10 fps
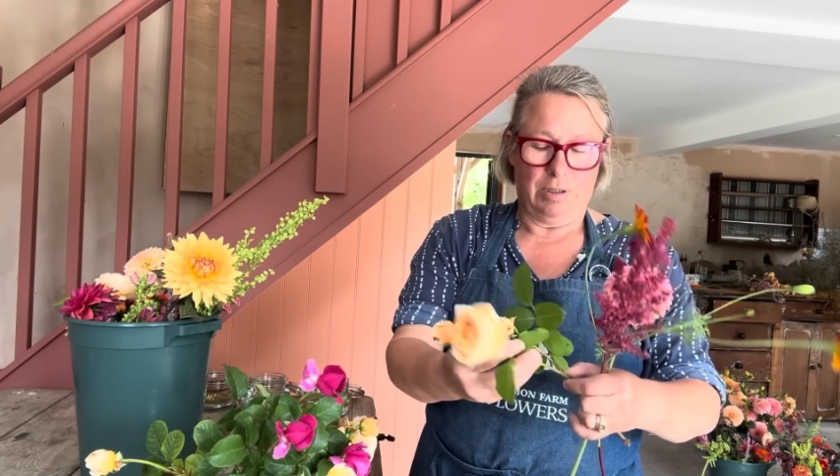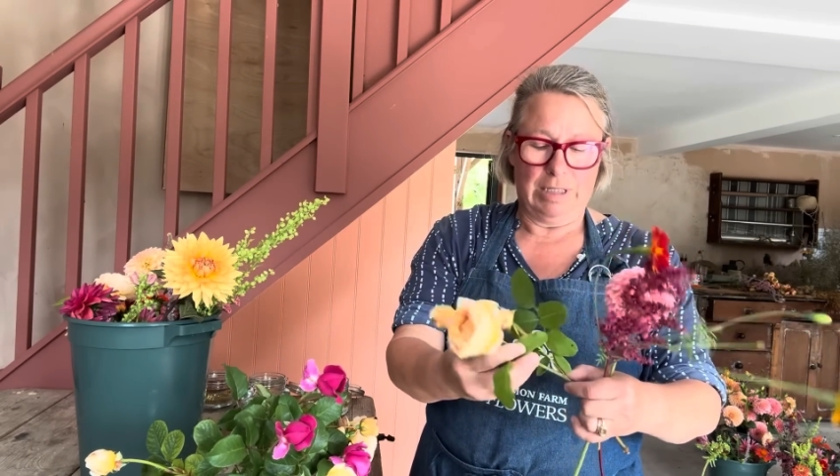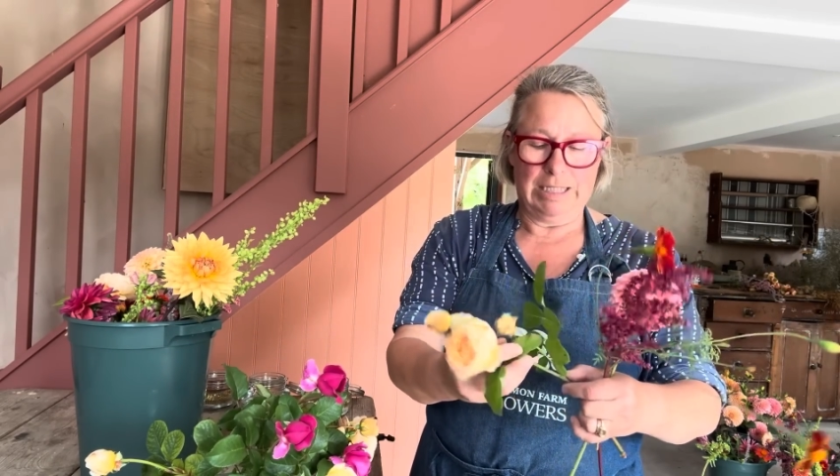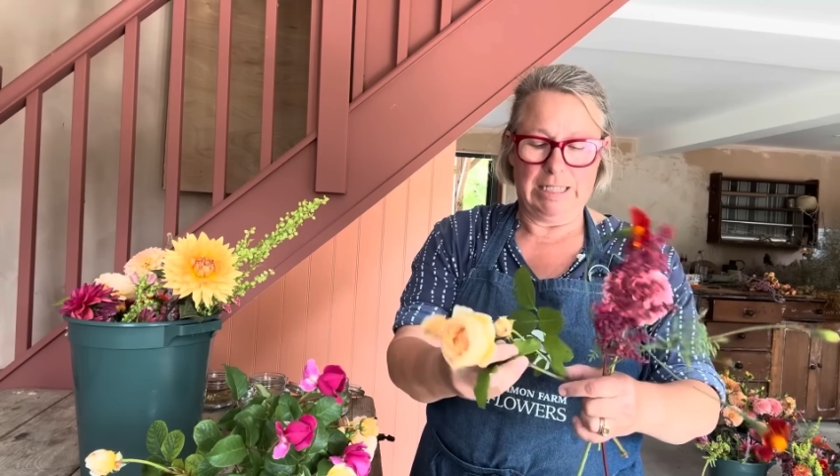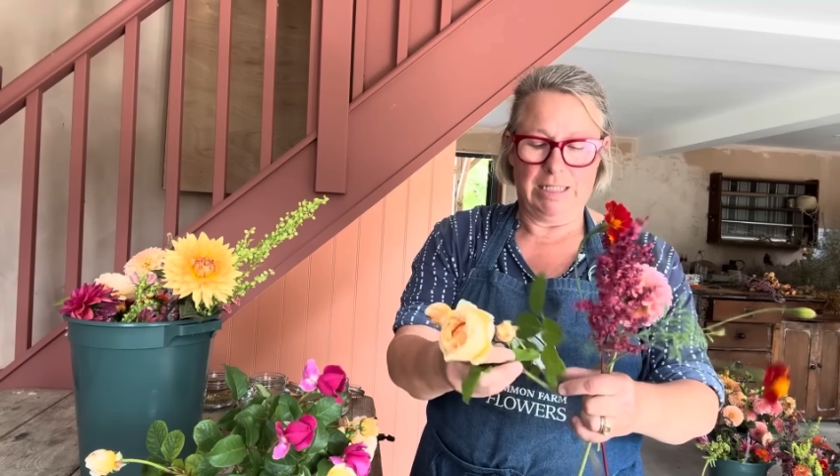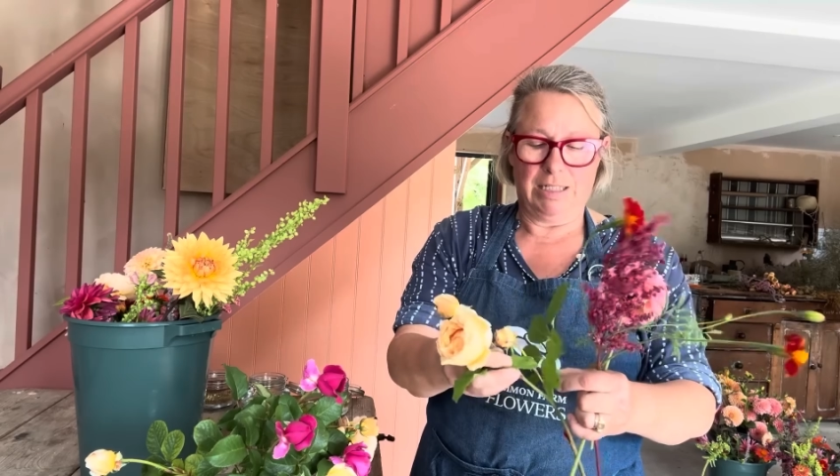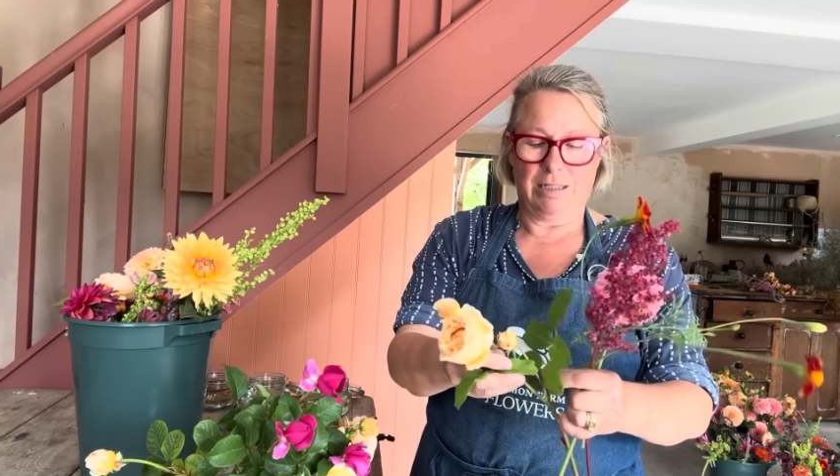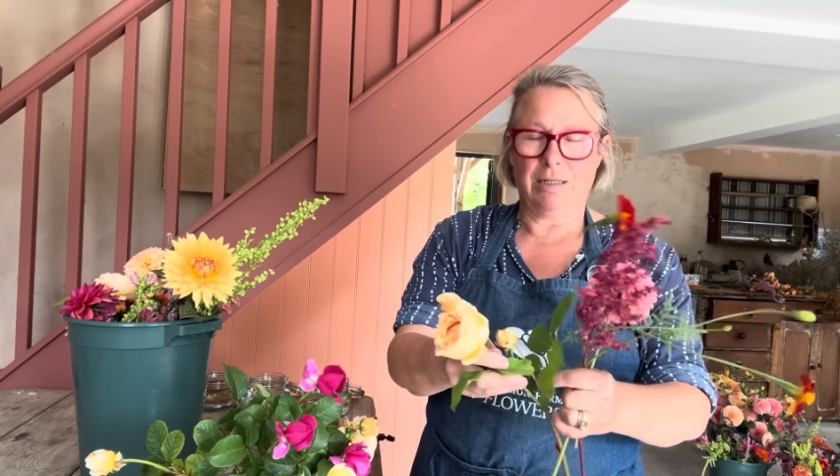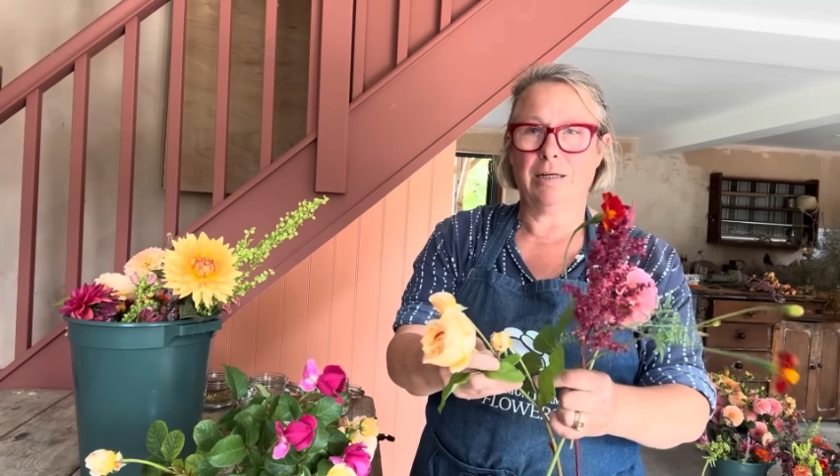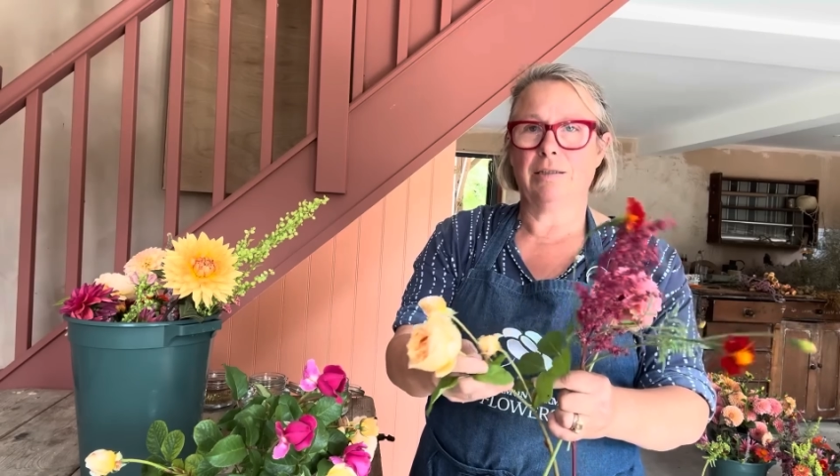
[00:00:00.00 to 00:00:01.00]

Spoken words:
This is